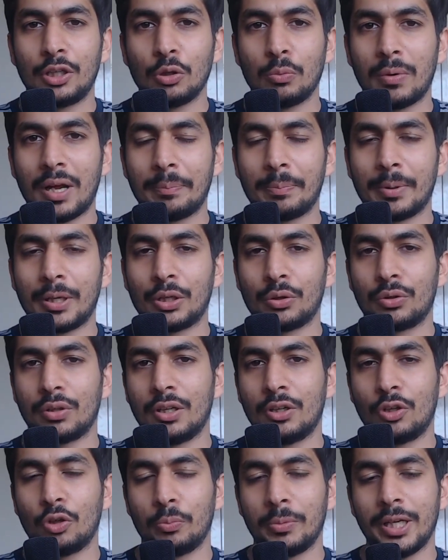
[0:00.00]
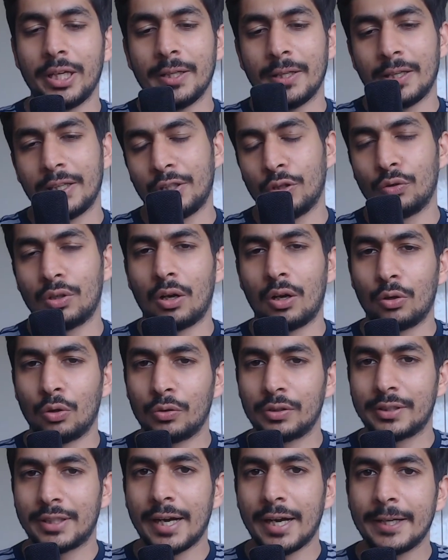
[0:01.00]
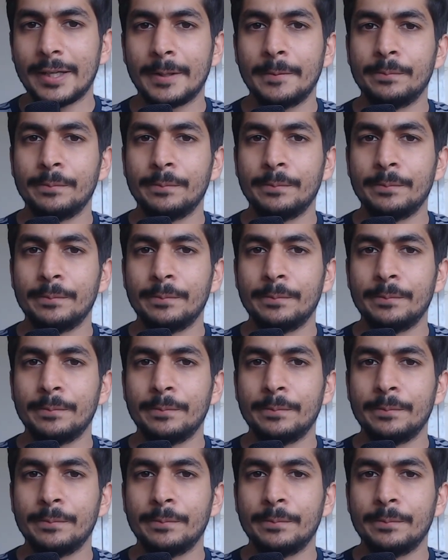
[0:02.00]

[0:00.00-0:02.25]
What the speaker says: to my particular domain, you download that,